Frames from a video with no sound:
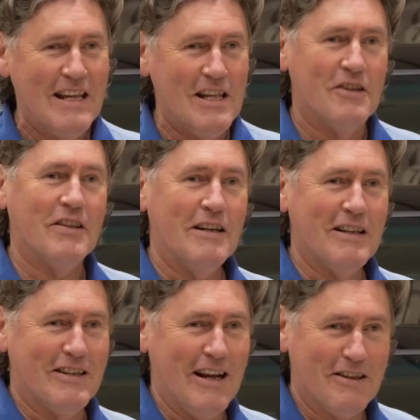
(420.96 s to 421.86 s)
You stand a
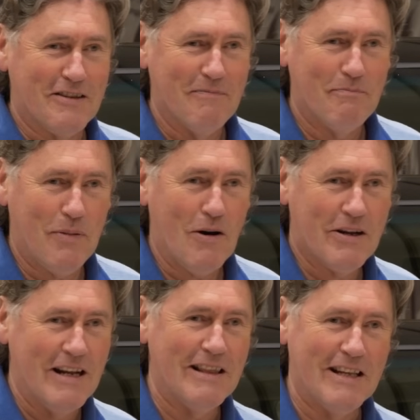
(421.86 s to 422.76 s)
chance of
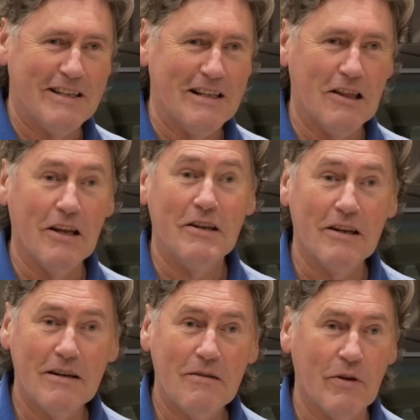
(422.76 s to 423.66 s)
parking this in
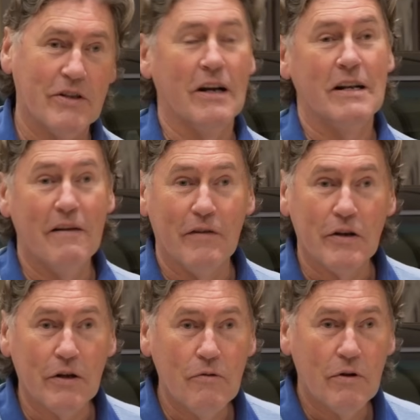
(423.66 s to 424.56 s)
London, which I never
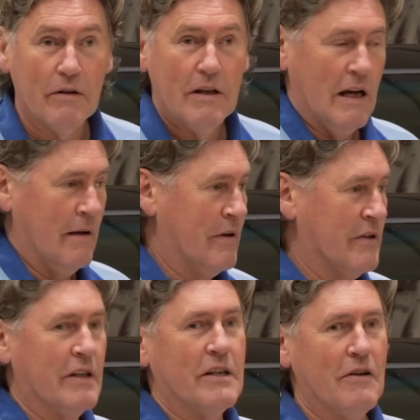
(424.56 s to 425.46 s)
do,
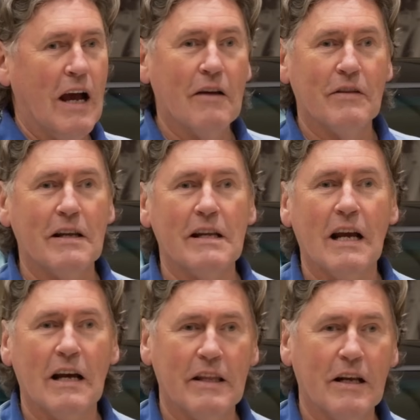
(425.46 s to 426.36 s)
because I don't know how
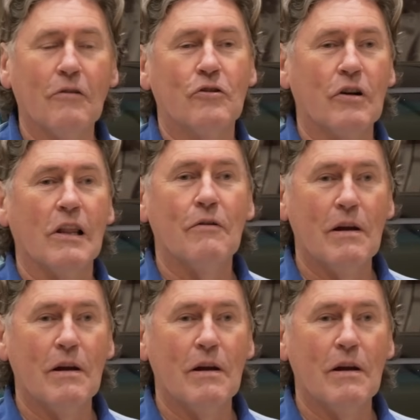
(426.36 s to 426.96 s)
the ultra low